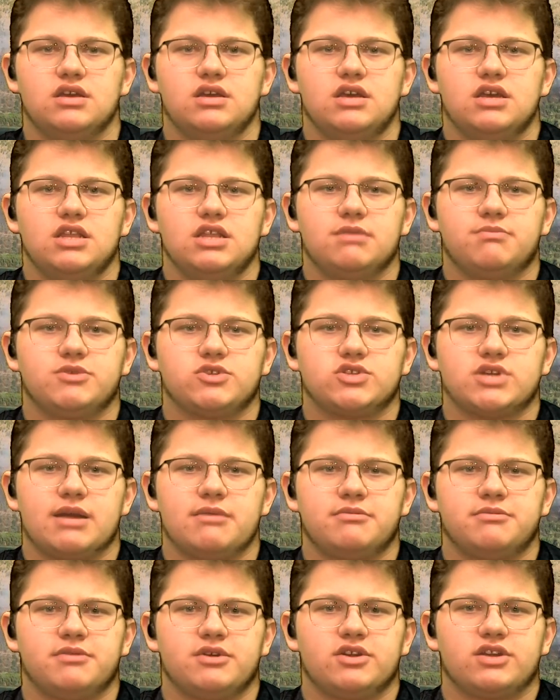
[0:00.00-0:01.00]
The
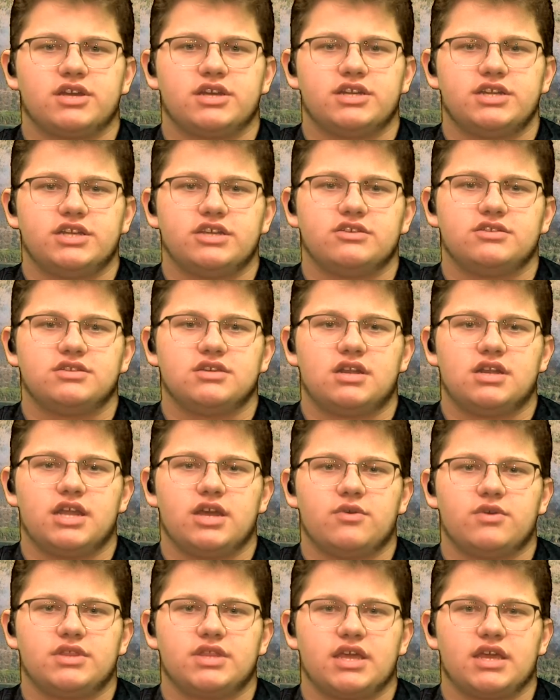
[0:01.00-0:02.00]
prescribed burn continues Sunday
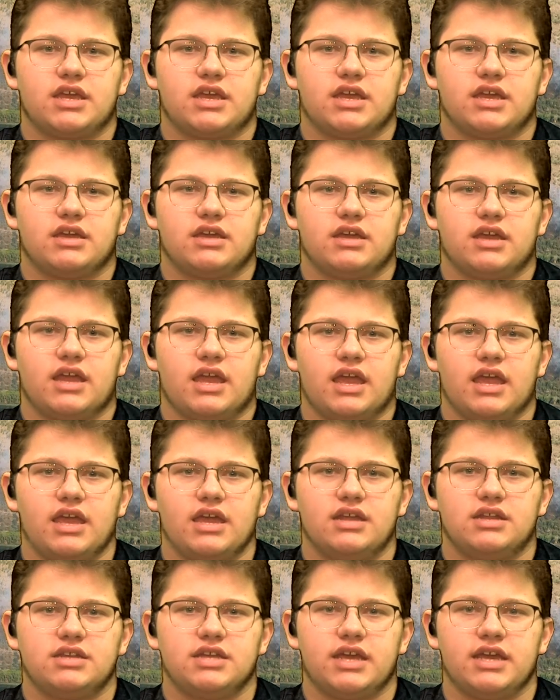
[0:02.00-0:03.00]
with
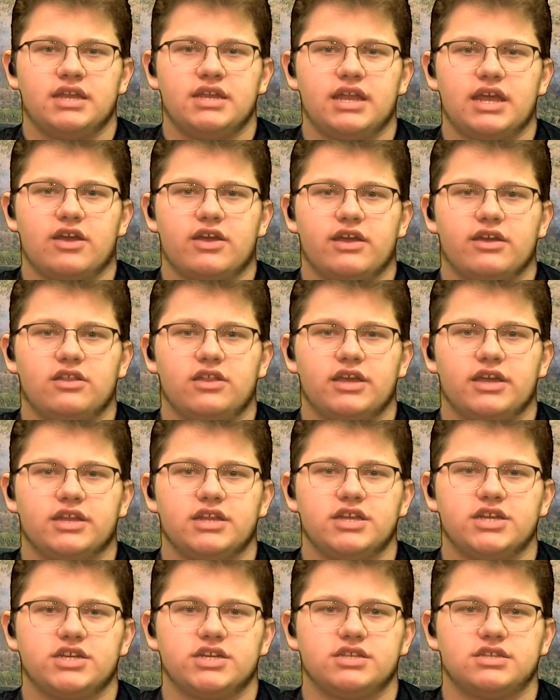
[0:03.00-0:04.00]
hand and aerial
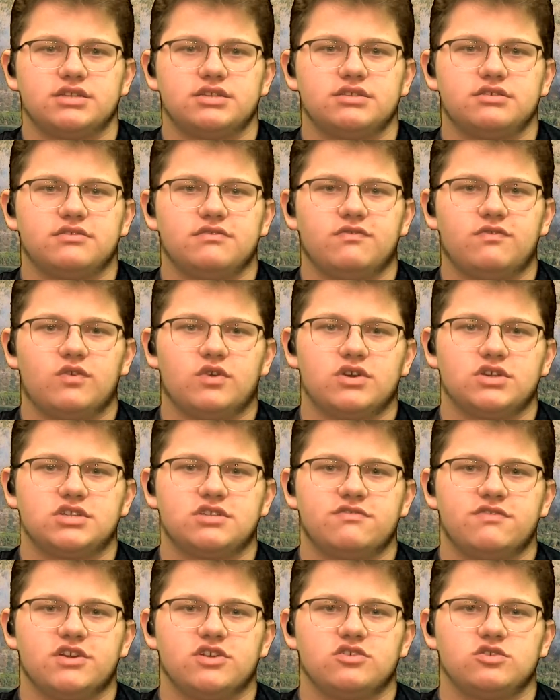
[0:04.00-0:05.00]
ignitions. Forest
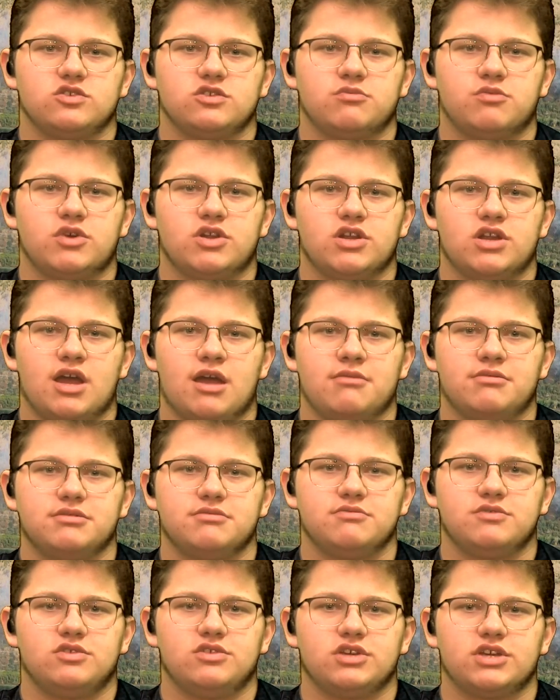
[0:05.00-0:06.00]
officials reported
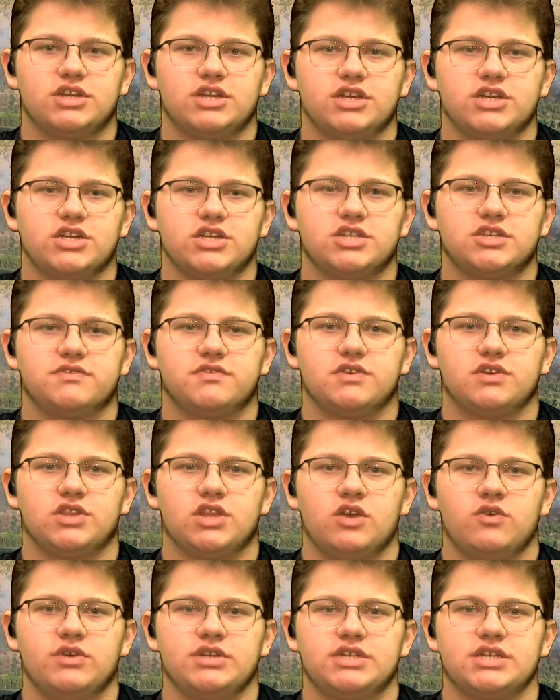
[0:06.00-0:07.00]
optimal conditions for a
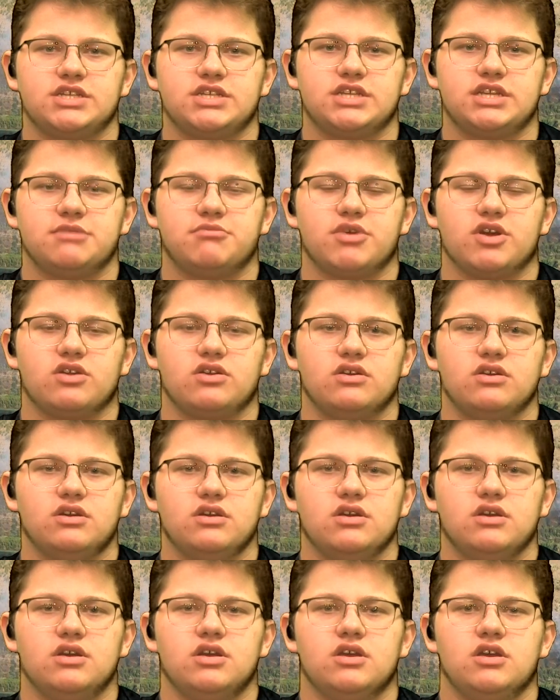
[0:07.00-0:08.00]
low-intensity burn,
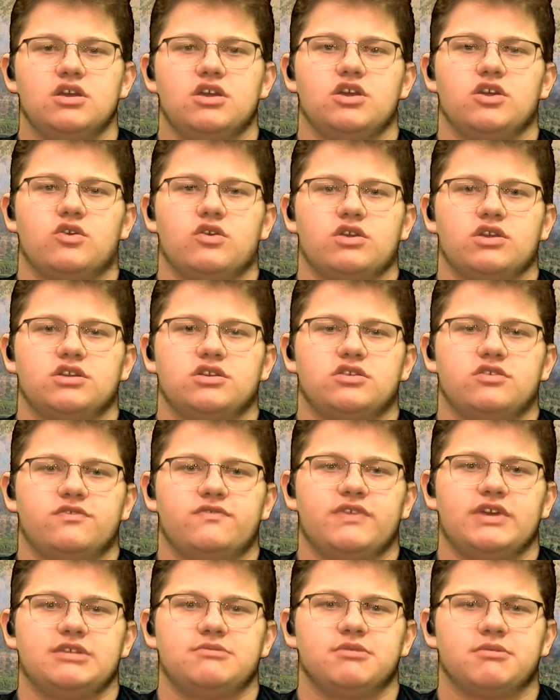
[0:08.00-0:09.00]
according to a
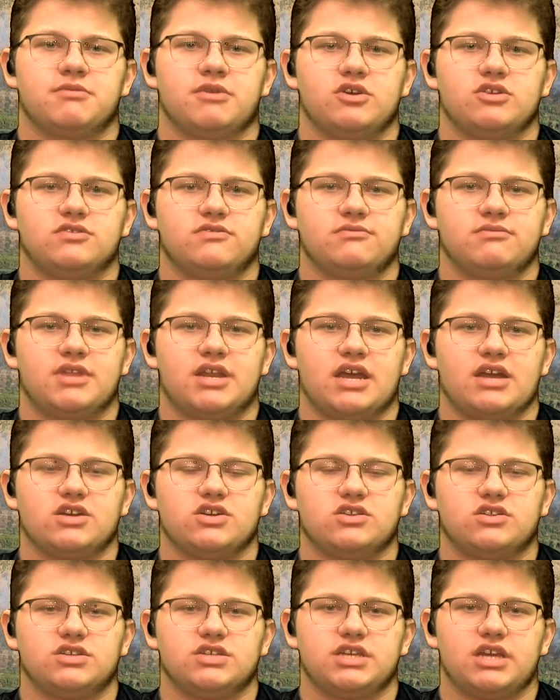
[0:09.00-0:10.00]
Facebook post from the San
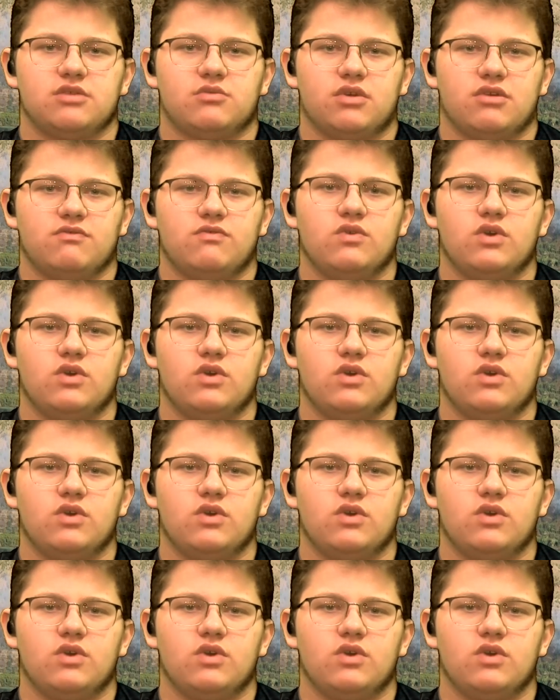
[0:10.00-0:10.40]
Juan